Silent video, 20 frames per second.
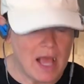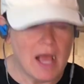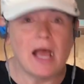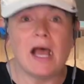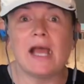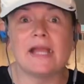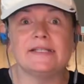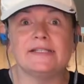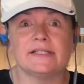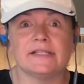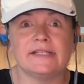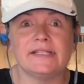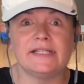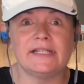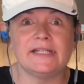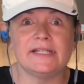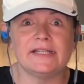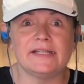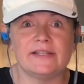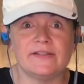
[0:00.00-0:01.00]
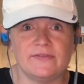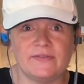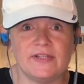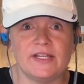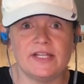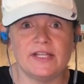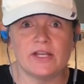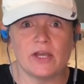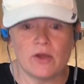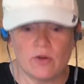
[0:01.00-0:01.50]
I deleted the
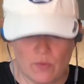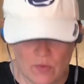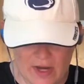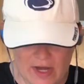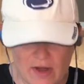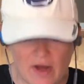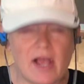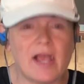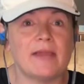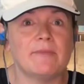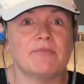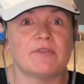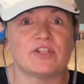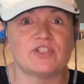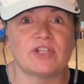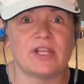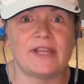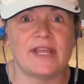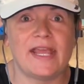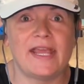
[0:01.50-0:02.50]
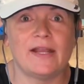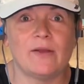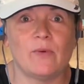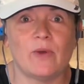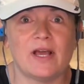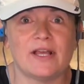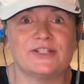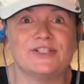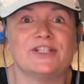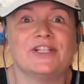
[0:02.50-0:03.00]
video where I brush on the egg
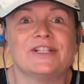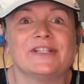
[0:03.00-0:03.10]
wash.